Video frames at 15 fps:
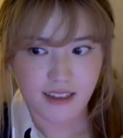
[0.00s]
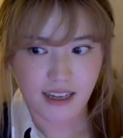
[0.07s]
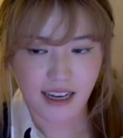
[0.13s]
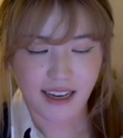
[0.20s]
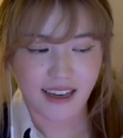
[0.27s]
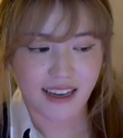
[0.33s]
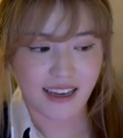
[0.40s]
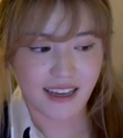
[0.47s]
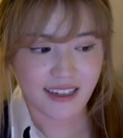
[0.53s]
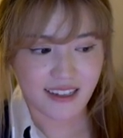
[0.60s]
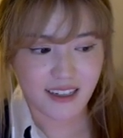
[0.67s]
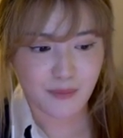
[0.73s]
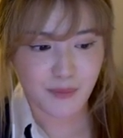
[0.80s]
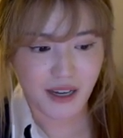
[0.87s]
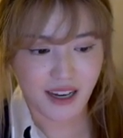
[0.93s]
I ended
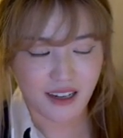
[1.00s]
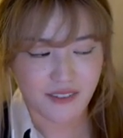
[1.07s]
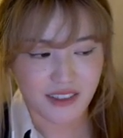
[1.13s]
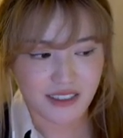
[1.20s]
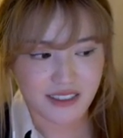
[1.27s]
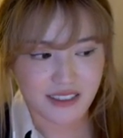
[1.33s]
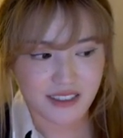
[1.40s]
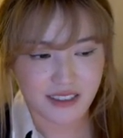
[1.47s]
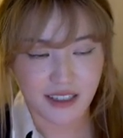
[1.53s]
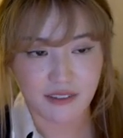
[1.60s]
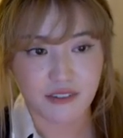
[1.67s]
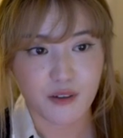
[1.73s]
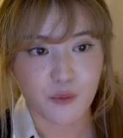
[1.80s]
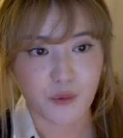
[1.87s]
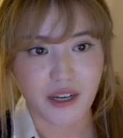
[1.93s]
up having to give
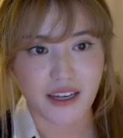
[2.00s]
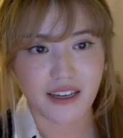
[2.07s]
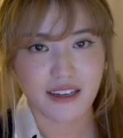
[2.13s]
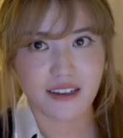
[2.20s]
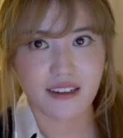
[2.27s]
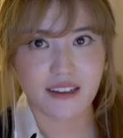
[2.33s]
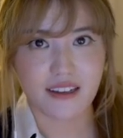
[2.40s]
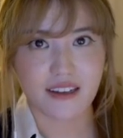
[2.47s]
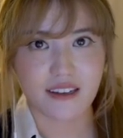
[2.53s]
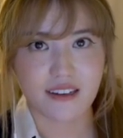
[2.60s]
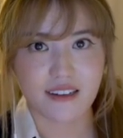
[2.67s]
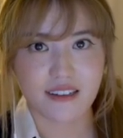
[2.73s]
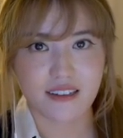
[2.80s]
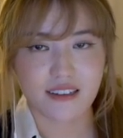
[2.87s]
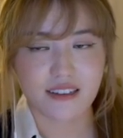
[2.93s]
away like
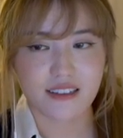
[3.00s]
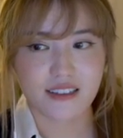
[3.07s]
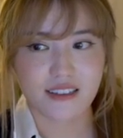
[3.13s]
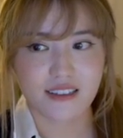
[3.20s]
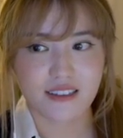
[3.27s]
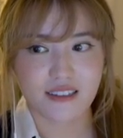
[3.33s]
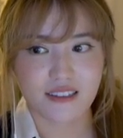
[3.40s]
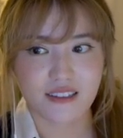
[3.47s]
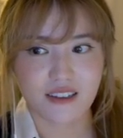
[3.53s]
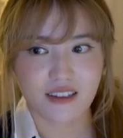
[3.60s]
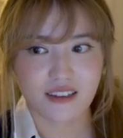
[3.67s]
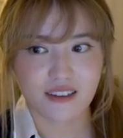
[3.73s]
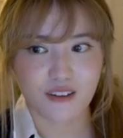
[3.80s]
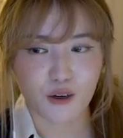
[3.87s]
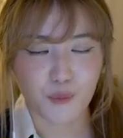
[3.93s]

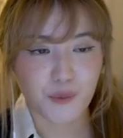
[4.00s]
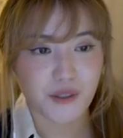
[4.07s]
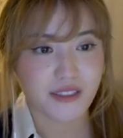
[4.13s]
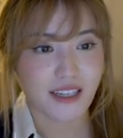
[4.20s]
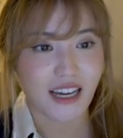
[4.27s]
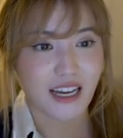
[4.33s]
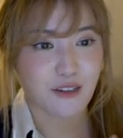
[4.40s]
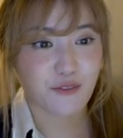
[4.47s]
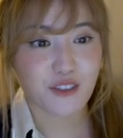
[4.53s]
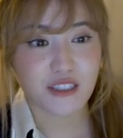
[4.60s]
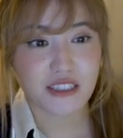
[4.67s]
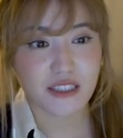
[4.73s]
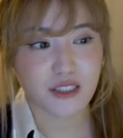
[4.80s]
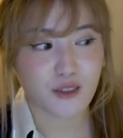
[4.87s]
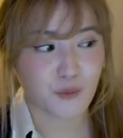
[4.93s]
almost every
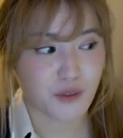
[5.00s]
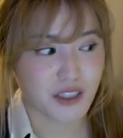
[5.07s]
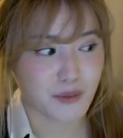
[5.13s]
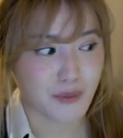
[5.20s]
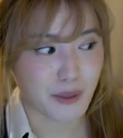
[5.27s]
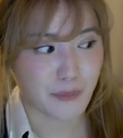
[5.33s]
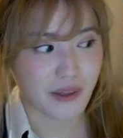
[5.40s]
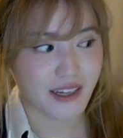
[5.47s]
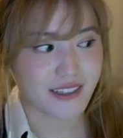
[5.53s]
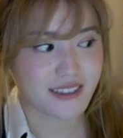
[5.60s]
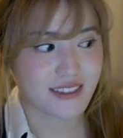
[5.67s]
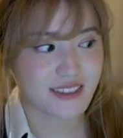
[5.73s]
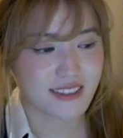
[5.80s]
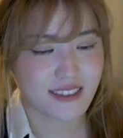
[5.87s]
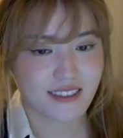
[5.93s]
single one of my
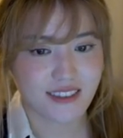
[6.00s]
plants.